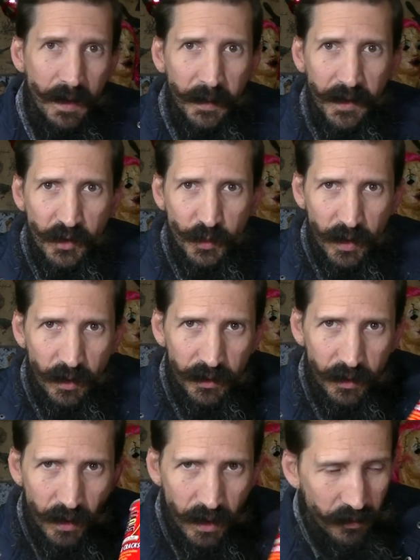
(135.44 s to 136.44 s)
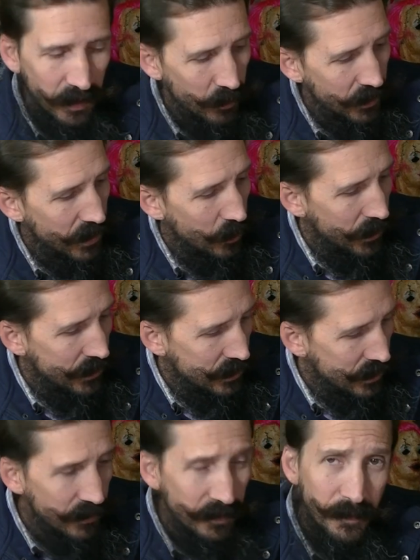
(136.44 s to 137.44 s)
because we're going to cover it with the great
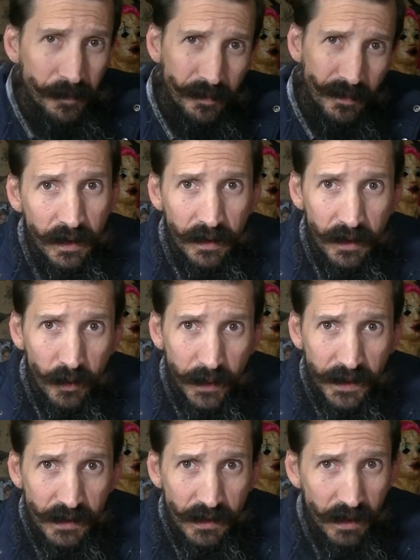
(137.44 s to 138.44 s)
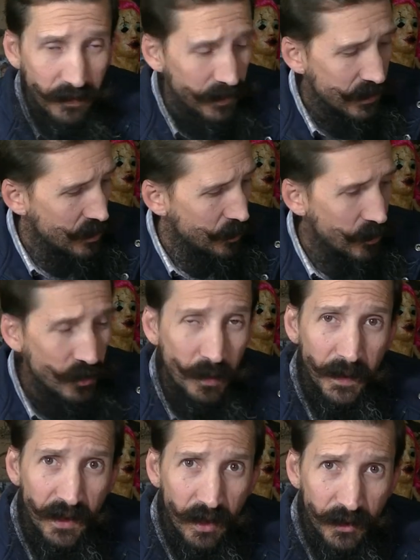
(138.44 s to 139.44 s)
stuff. The great stuff is supposed to
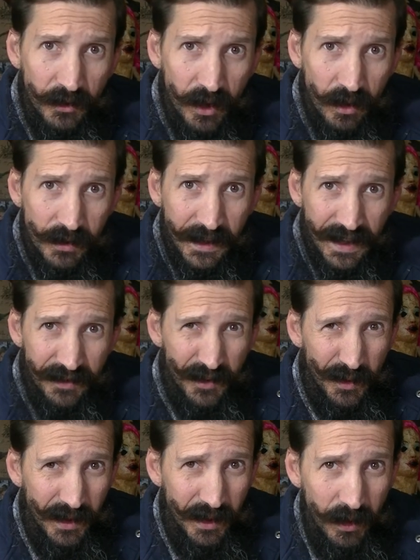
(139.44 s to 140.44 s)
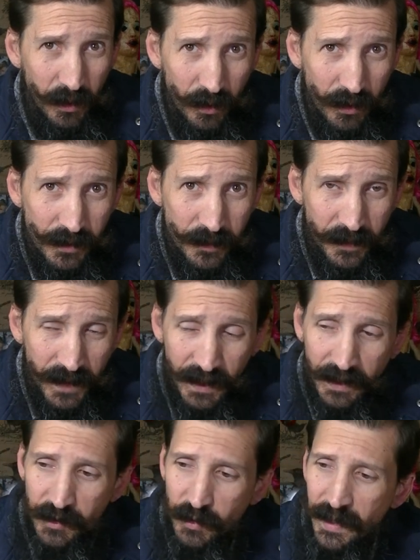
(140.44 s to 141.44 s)
be non-toxic after it cures and
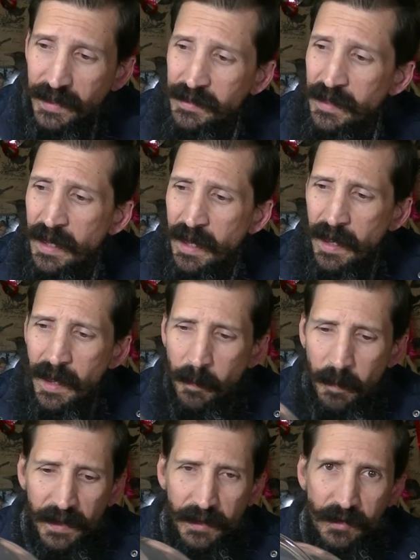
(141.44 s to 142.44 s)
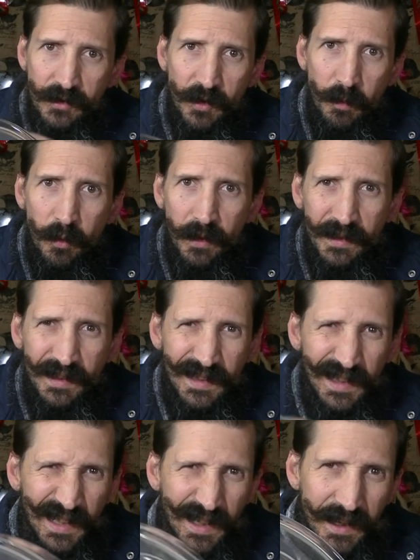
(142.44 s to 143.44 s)
it dries, but there's no point in
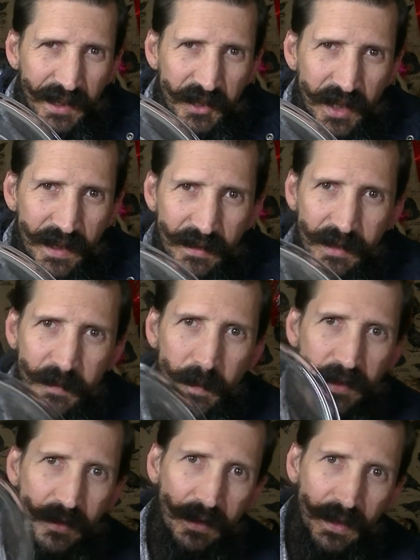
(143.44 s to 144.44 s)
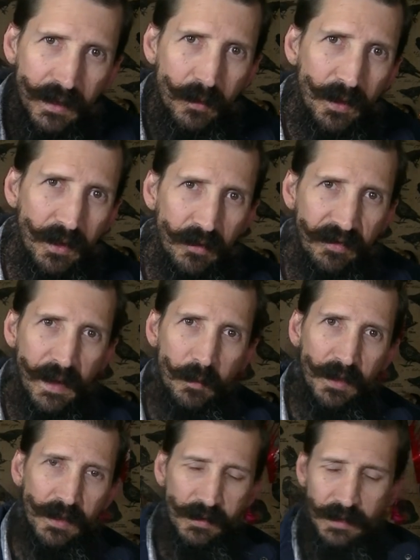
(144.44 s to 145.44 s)
taking any chances, especially with your
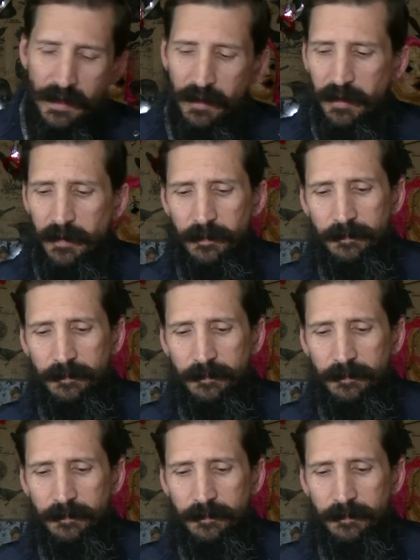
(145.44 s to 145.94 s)
family's health.